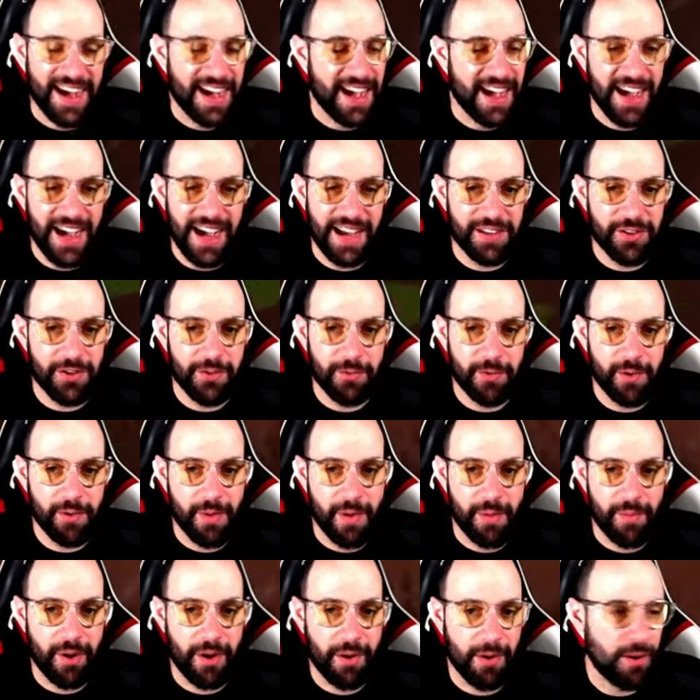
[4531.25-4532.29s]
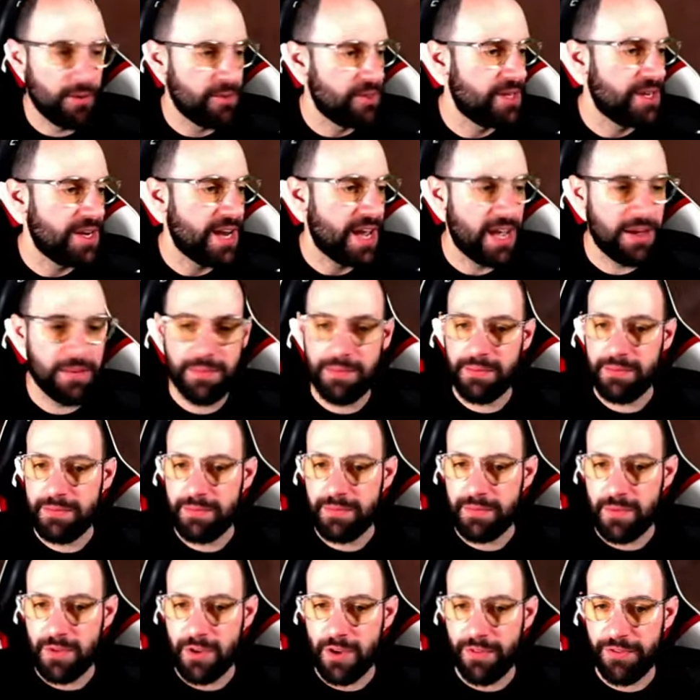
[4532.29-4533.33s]
I, I don't remember all the name
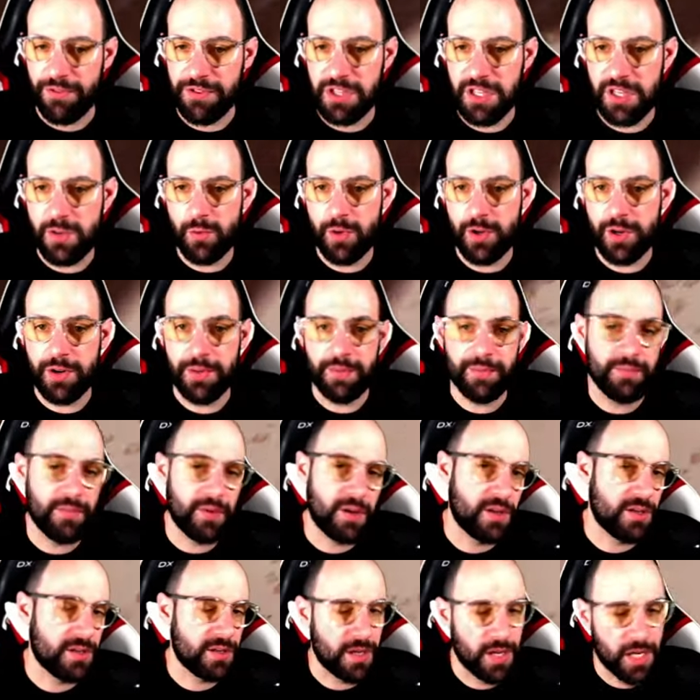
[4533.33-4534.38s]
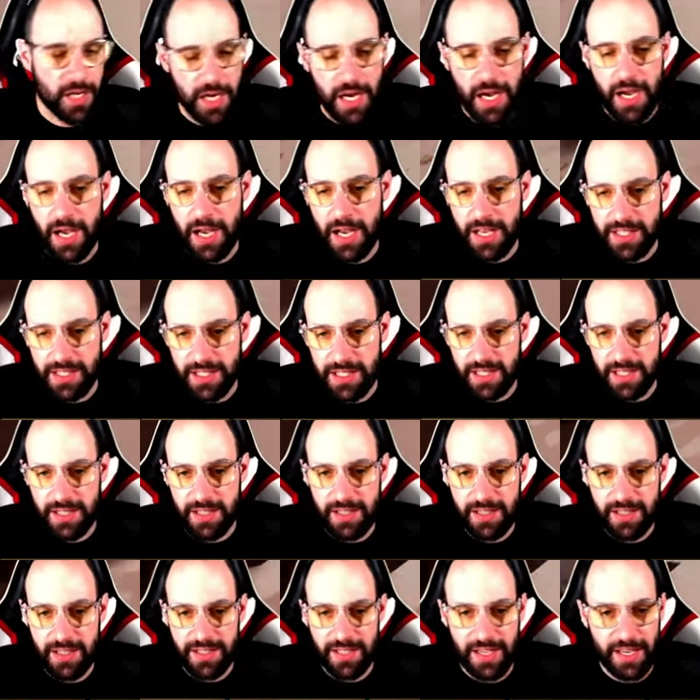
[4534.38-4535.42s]
of Seawar, because uh, as I
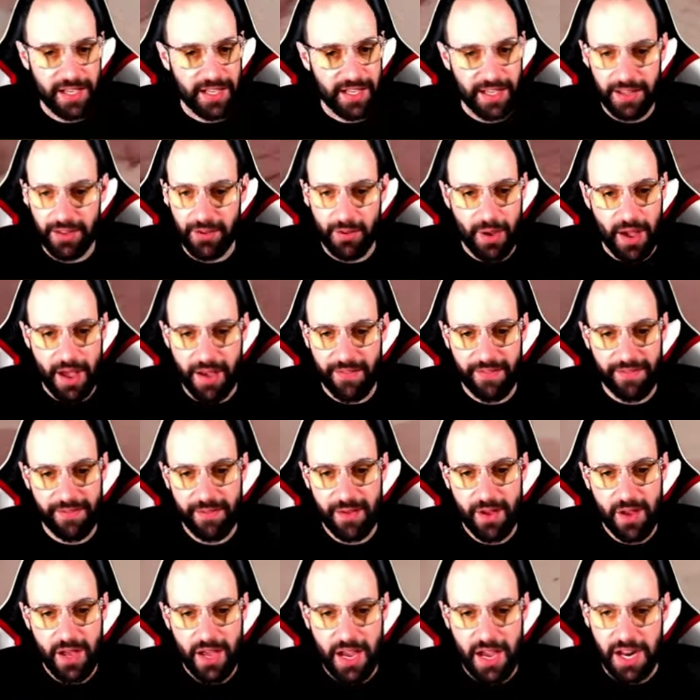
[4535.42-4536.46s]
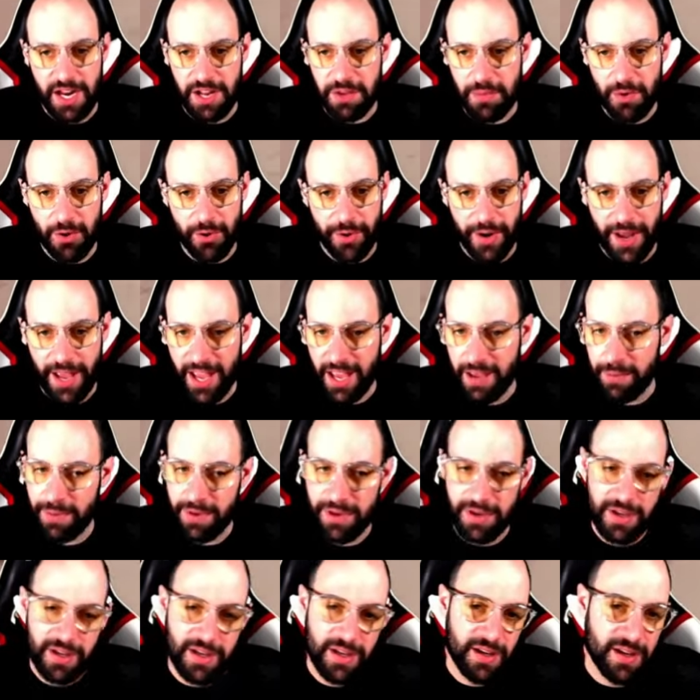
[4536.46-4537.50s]
said, I don't have any more ape.
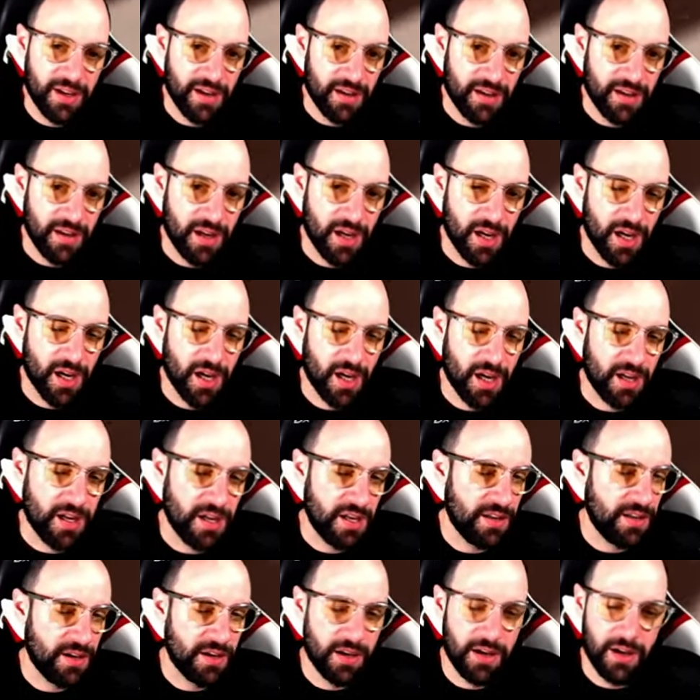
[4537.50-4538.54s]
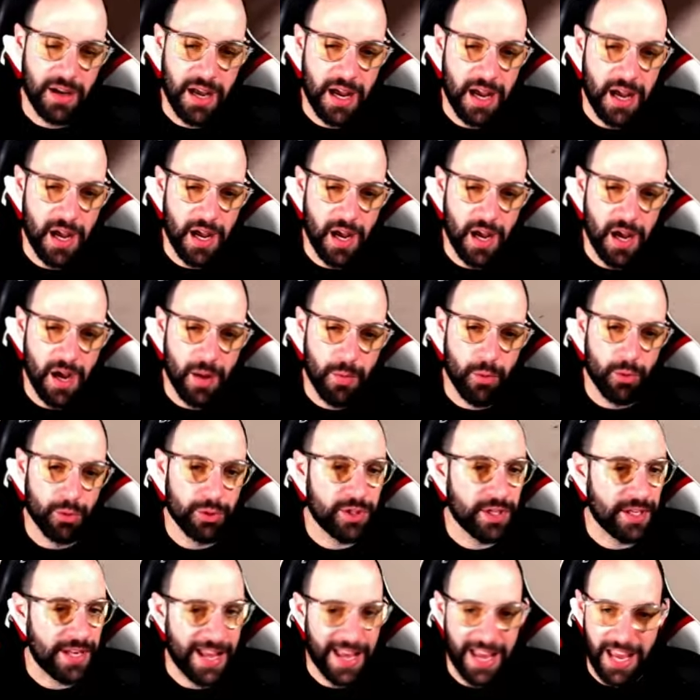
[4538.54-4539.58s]
Uh, neither uh,
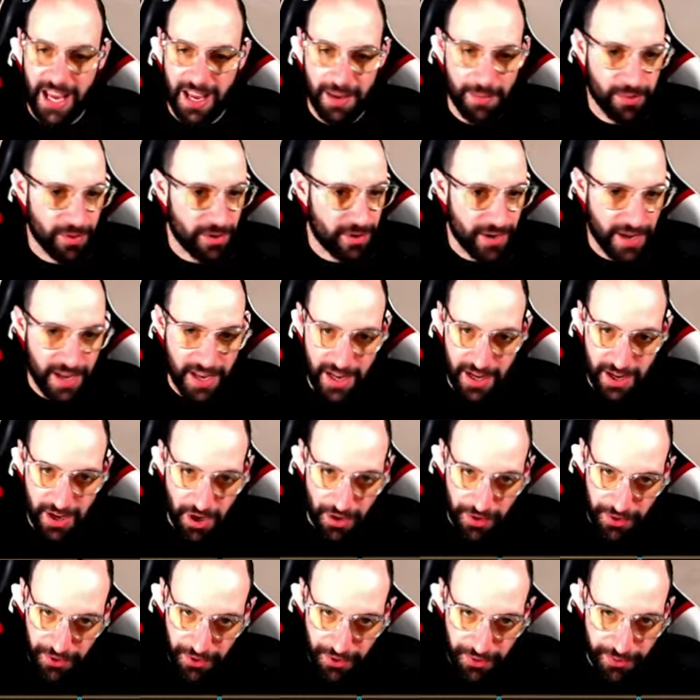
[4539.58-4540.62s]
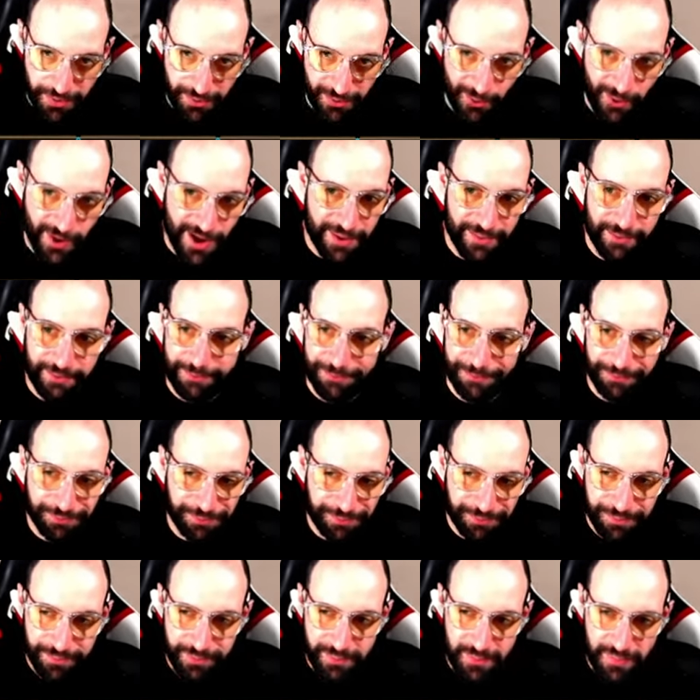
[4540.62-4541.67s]
Mutant Ape or any other one
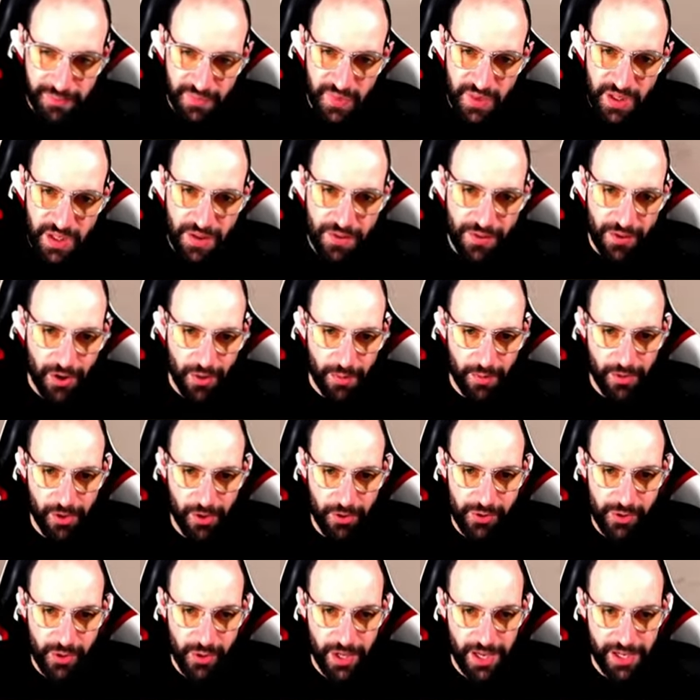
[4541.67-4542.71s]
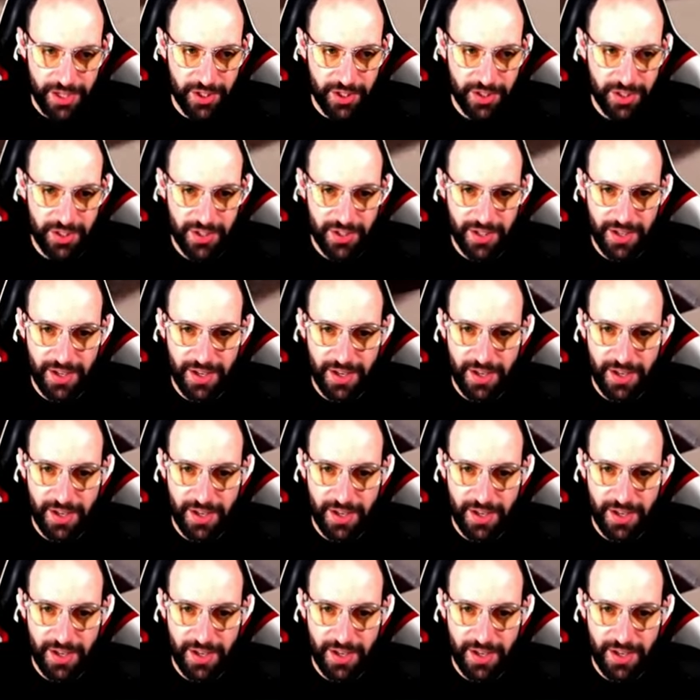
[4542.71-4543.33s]
from those collections.